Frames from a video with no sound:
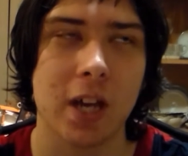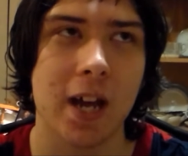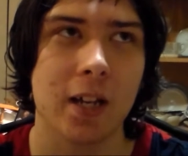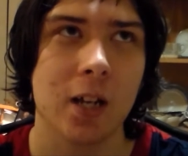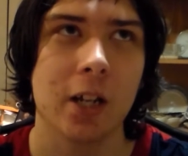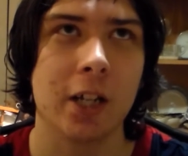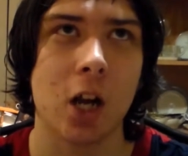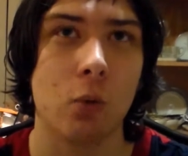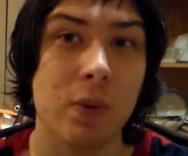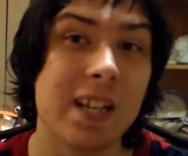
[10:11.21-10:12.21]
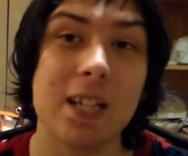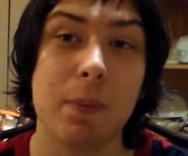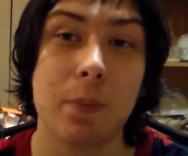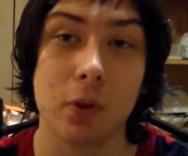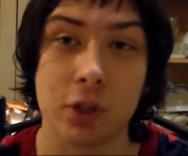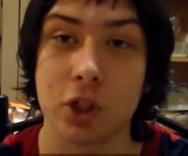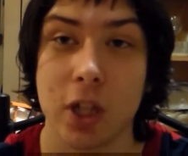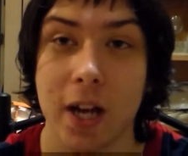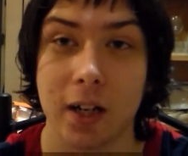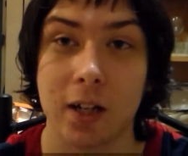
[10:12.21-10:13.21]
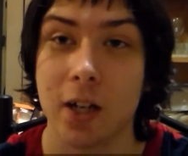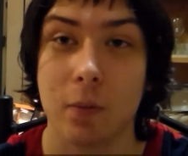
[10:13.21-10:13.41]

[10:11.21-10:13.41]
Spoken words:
that, you know, we need to be put in check.